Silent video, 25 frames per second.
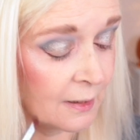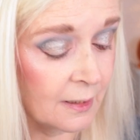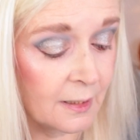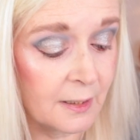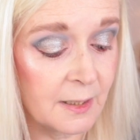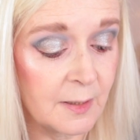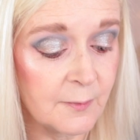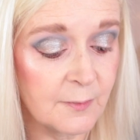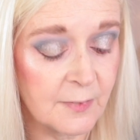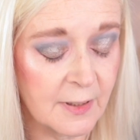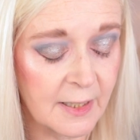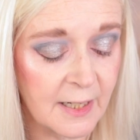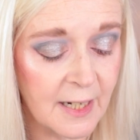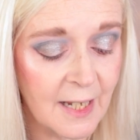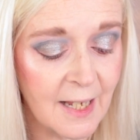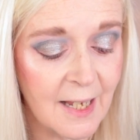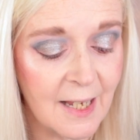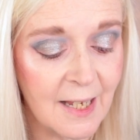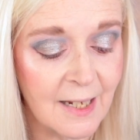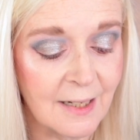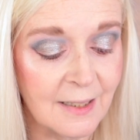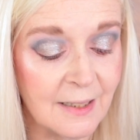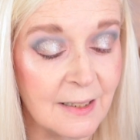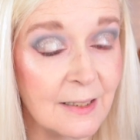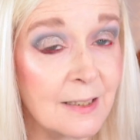And if I get
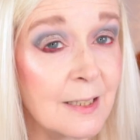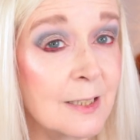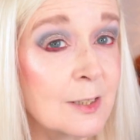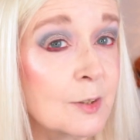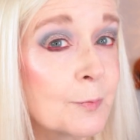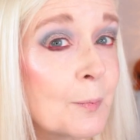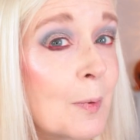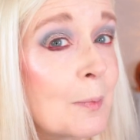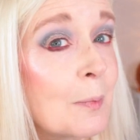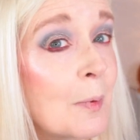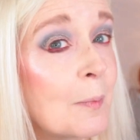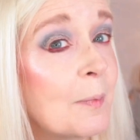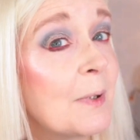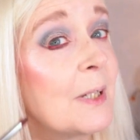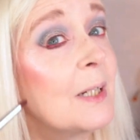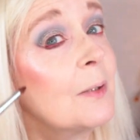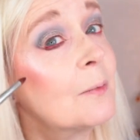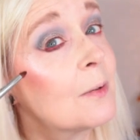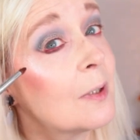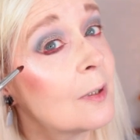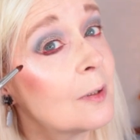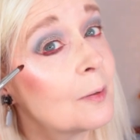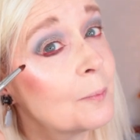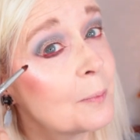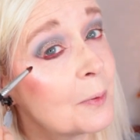any, that's probably
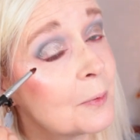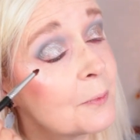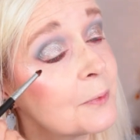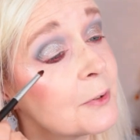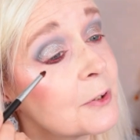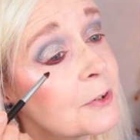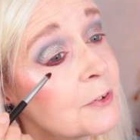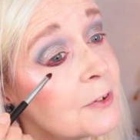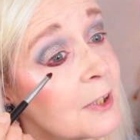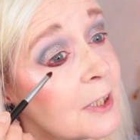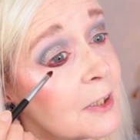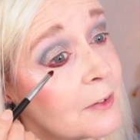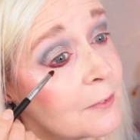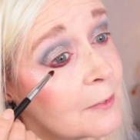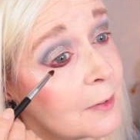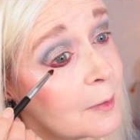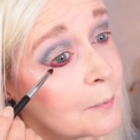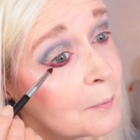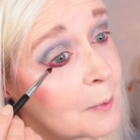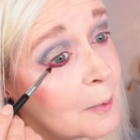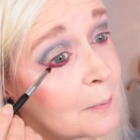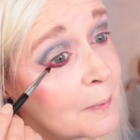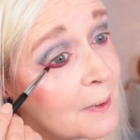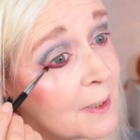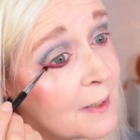what I'll pull the trigger on.
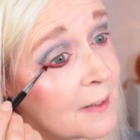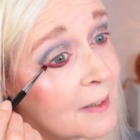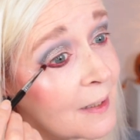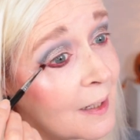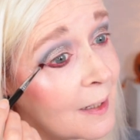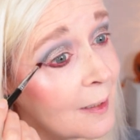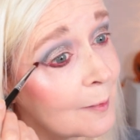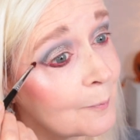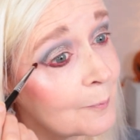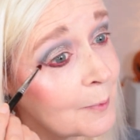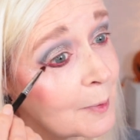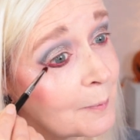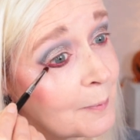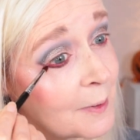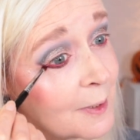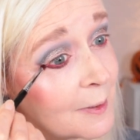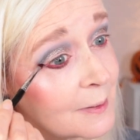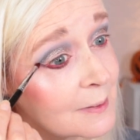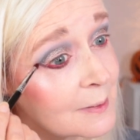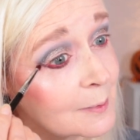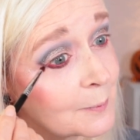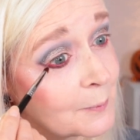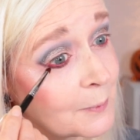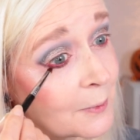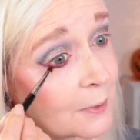Probably that and probably
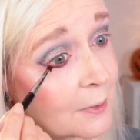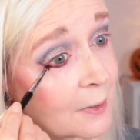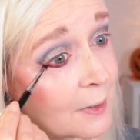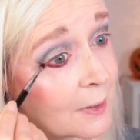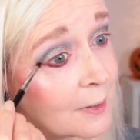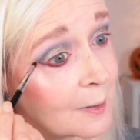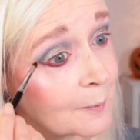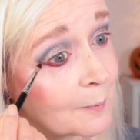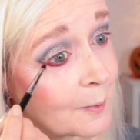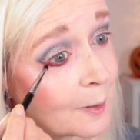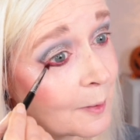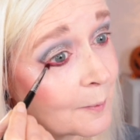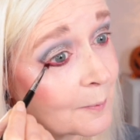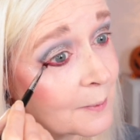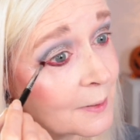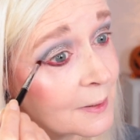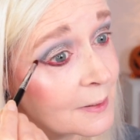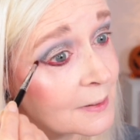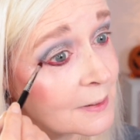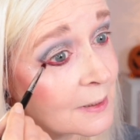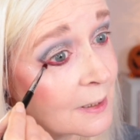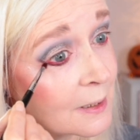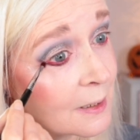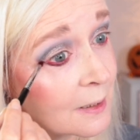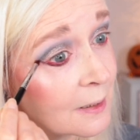some more ColourPop,
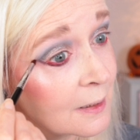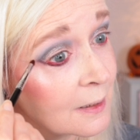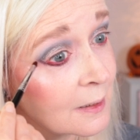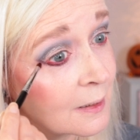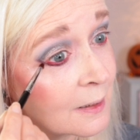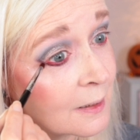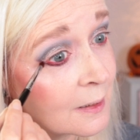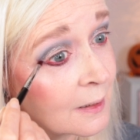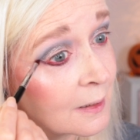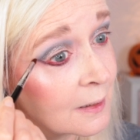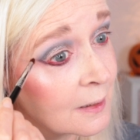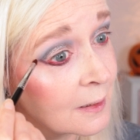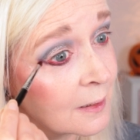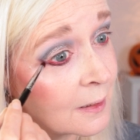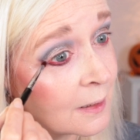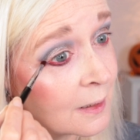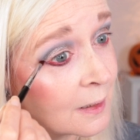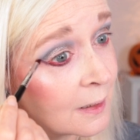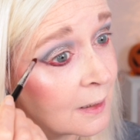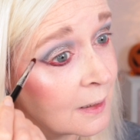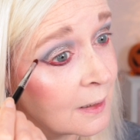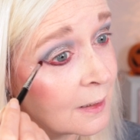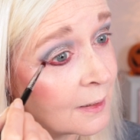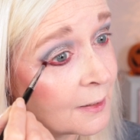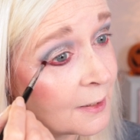because
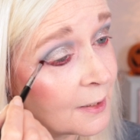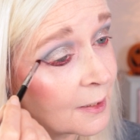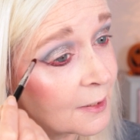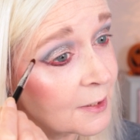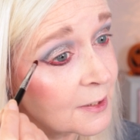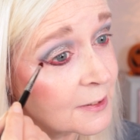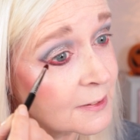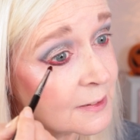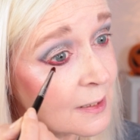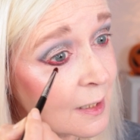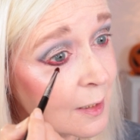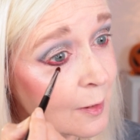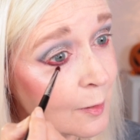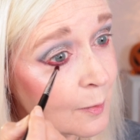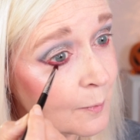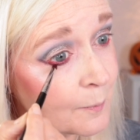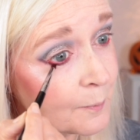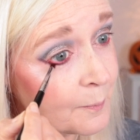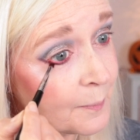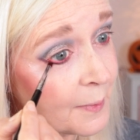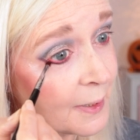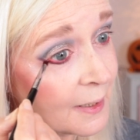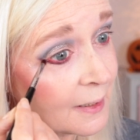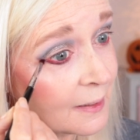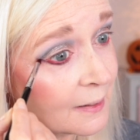you just
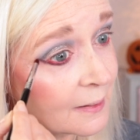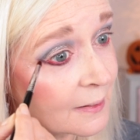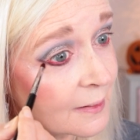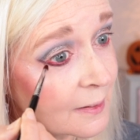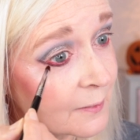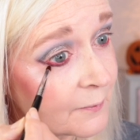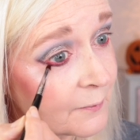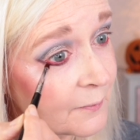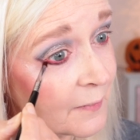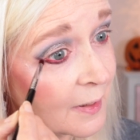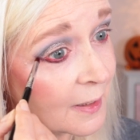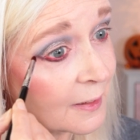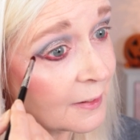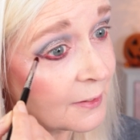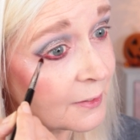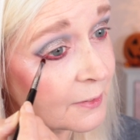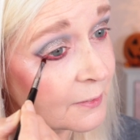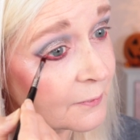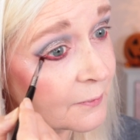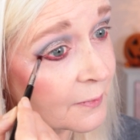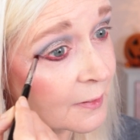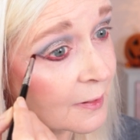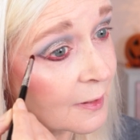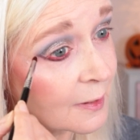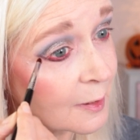can't beat the value
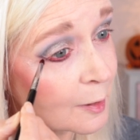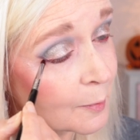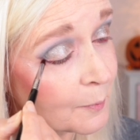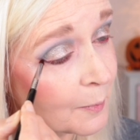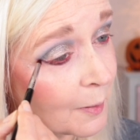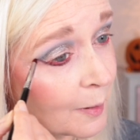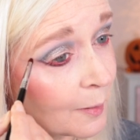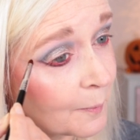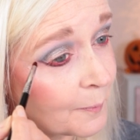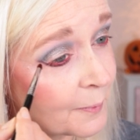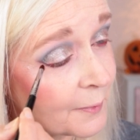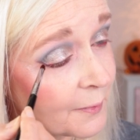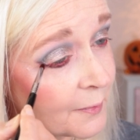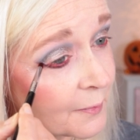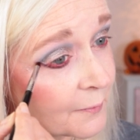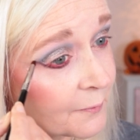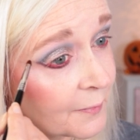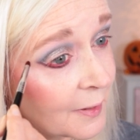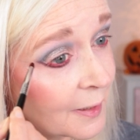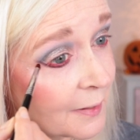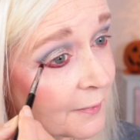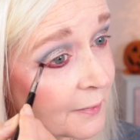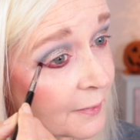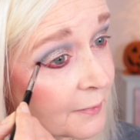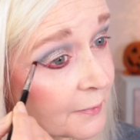for ColourPop and the
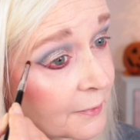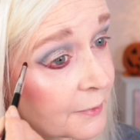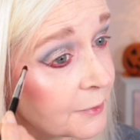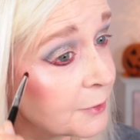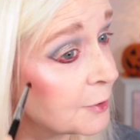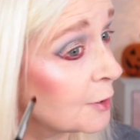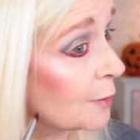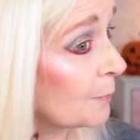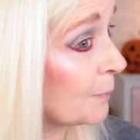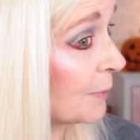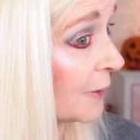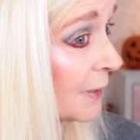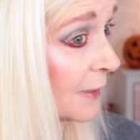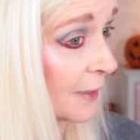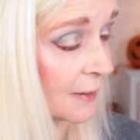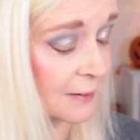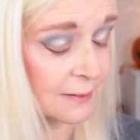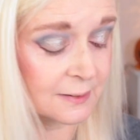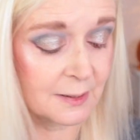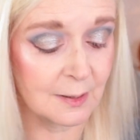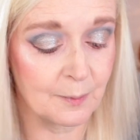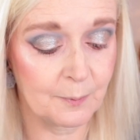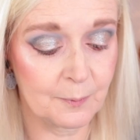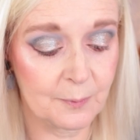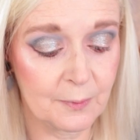fact that the shipping
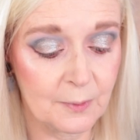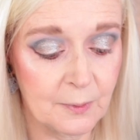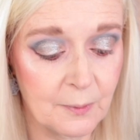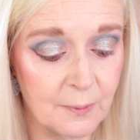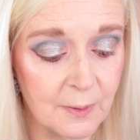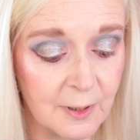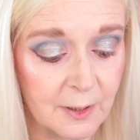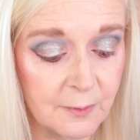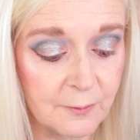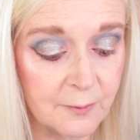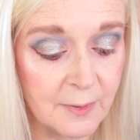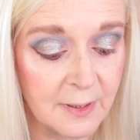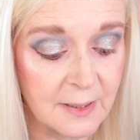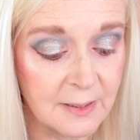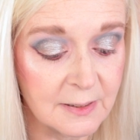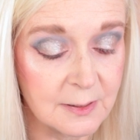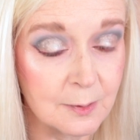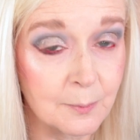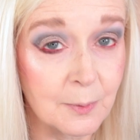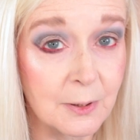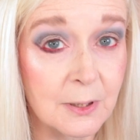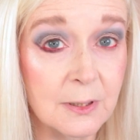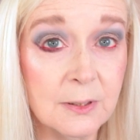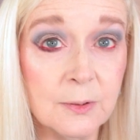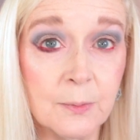ends up quite
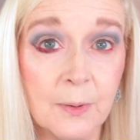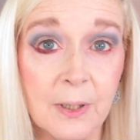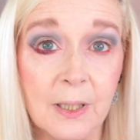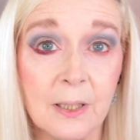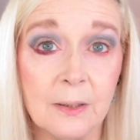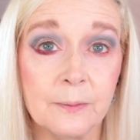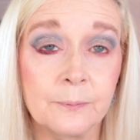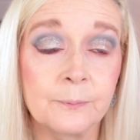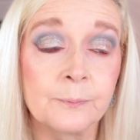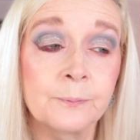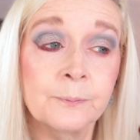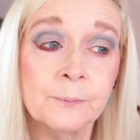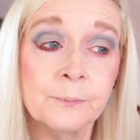reasonable as well.